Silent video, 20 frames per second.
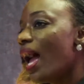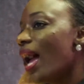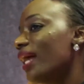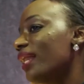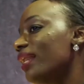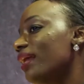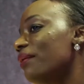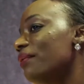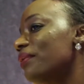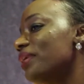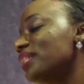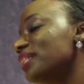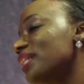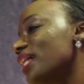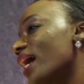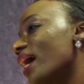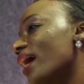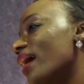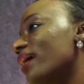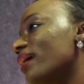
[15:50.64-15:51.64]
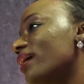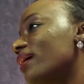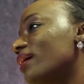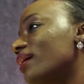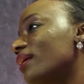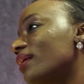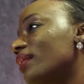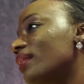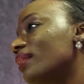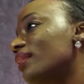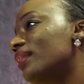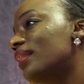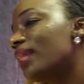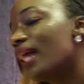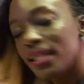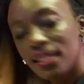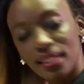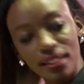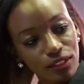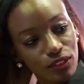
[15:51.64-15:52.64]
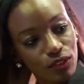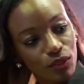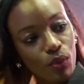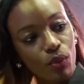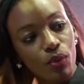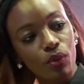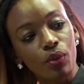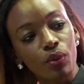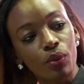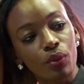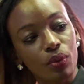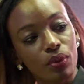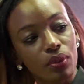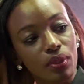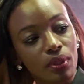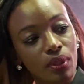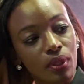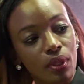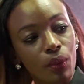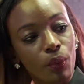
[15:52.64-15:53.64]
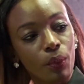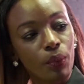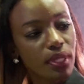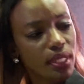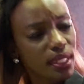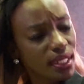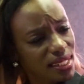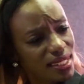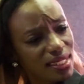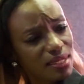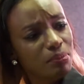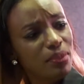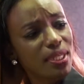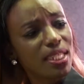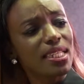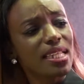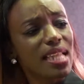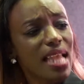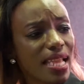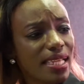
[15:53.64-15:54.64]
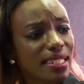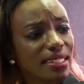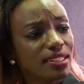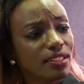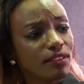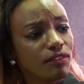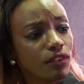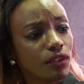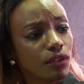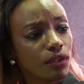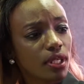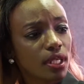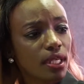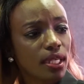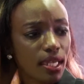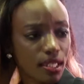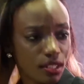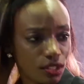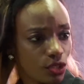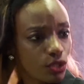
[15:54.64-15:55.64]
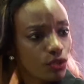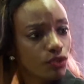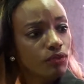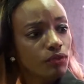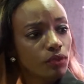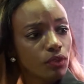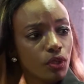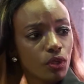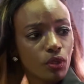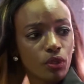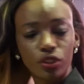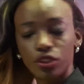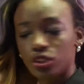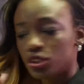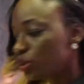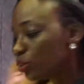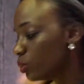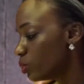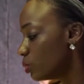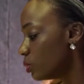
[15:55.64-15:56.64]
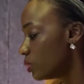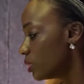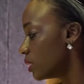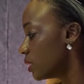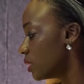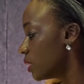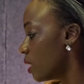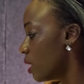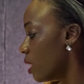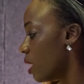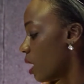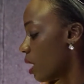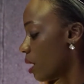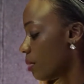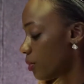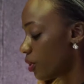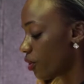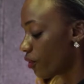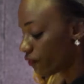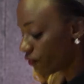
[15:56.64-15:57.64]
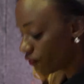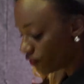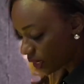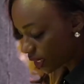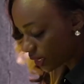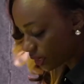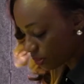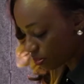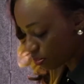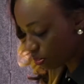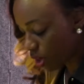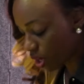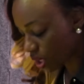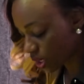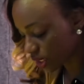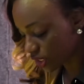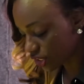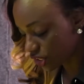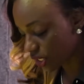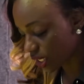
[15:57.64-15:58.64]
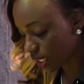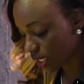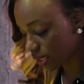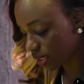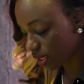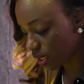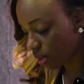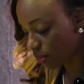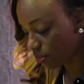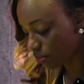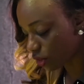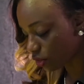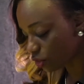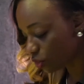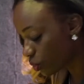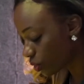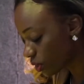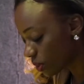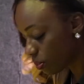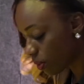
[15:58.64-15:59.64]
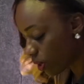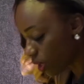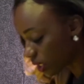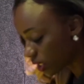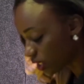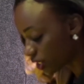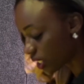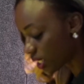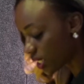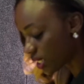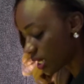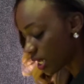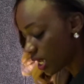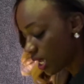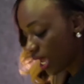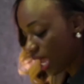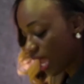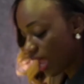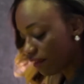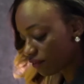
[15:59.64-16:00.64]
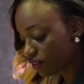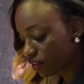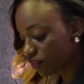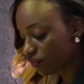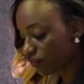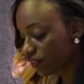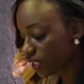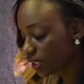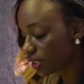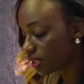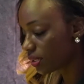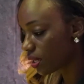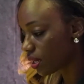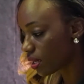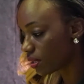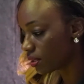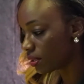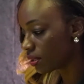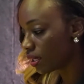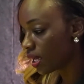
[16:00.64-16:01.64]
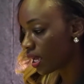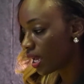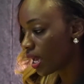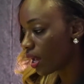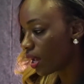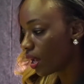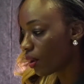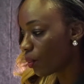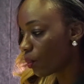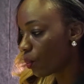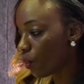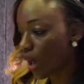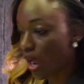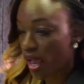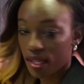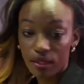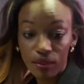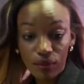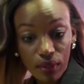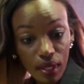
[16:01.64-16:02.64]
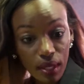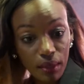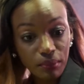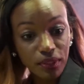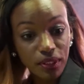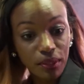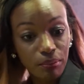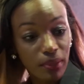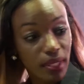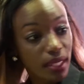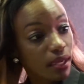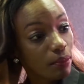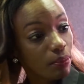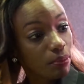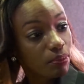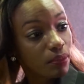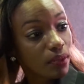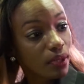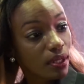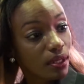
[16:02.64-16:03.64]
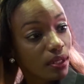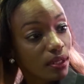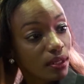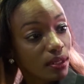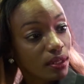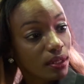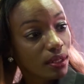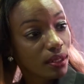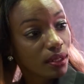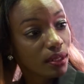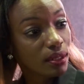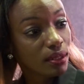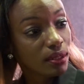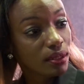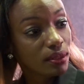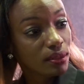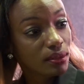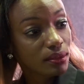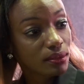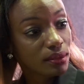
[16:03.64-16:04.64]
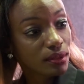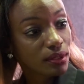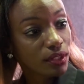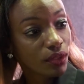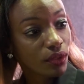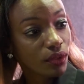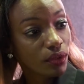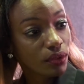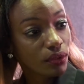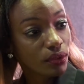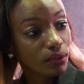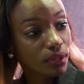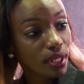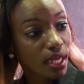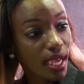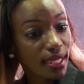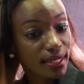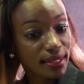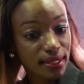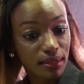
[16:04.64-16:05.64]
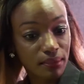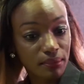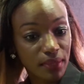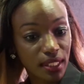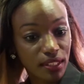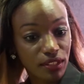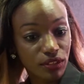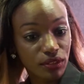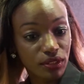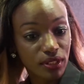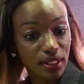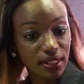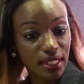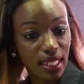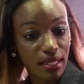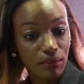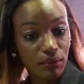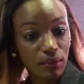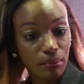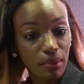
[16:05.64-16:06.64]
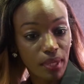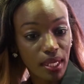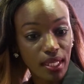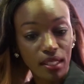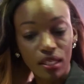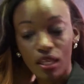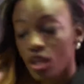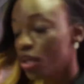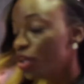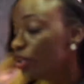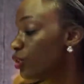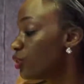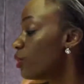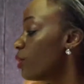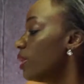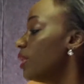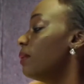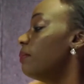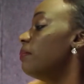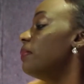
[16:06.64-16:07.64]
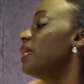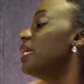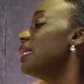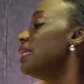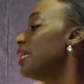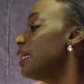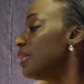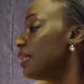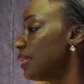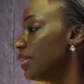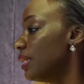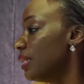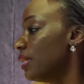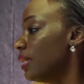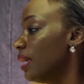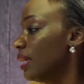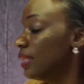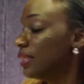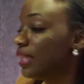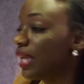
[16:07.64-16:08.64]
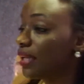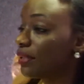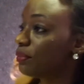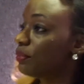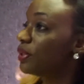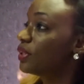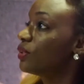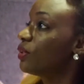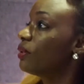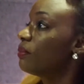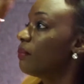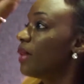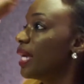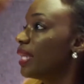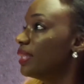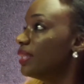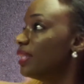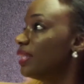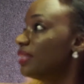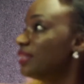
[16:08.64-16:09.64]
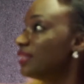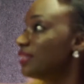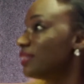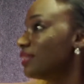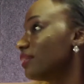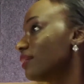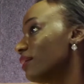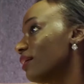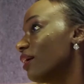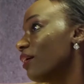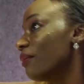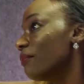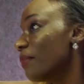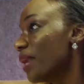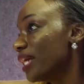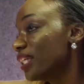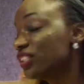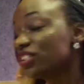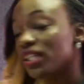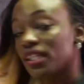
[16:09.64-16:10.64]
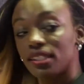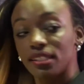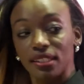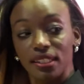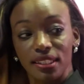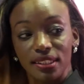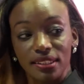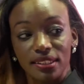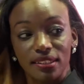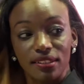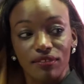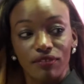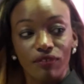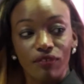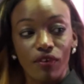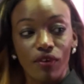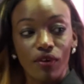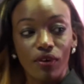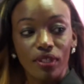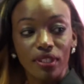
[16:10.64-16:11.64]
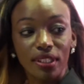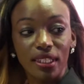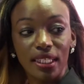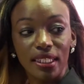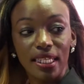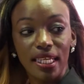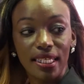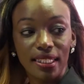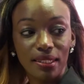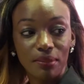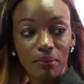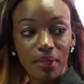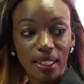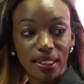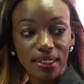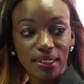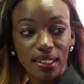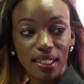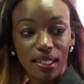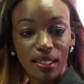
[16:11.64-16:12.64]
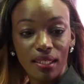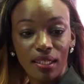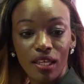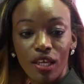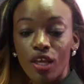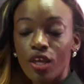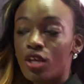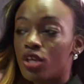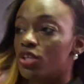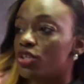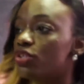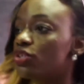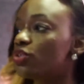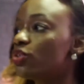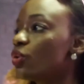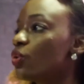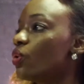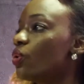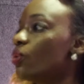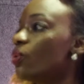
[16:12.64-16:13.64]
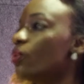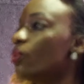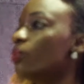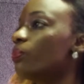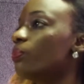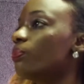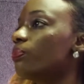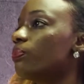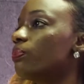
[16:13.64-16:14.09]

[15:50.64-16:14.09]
and I was like, that is so cool. Wouldn't it be nice if you could get your, your shoes, um, your feet polished and um, your toes polished and have your feet done while come to pick up uh, uh, your item that you just had repaired? So immediately that was on my list, on my checklist for the next best thing. Mm-hmm. So